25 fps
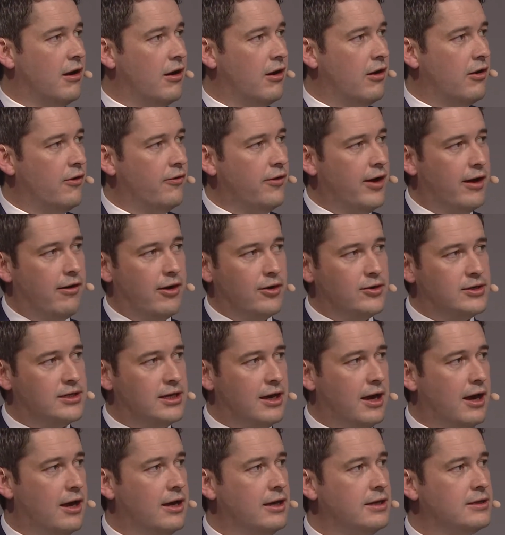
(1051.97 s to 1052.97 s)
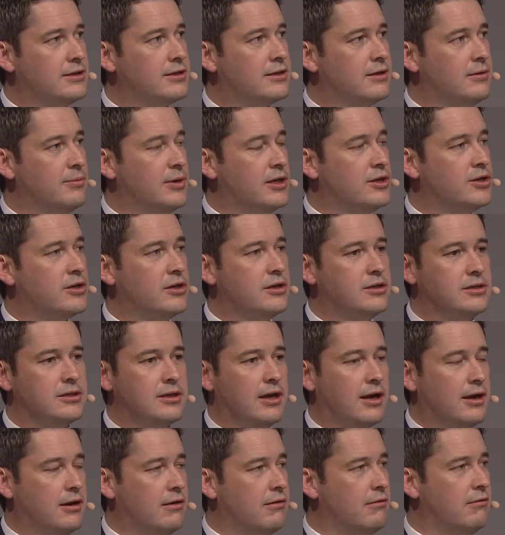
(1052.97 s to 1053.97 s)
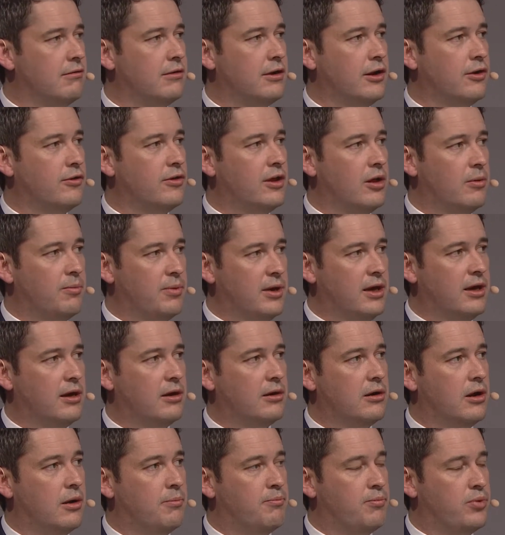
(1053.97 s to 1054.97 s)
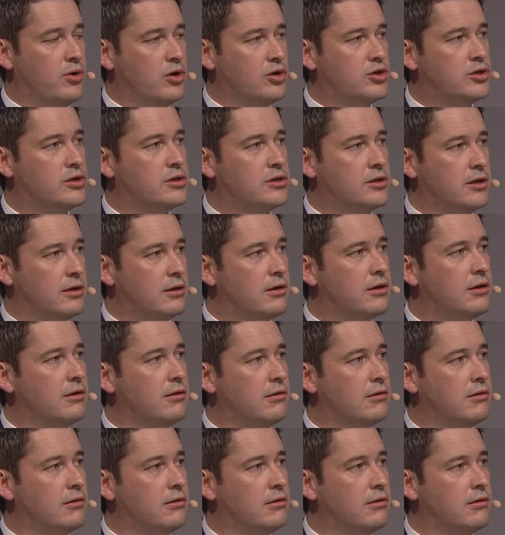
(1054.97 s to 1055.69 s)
on their OTAs commissions, then there'll be a push to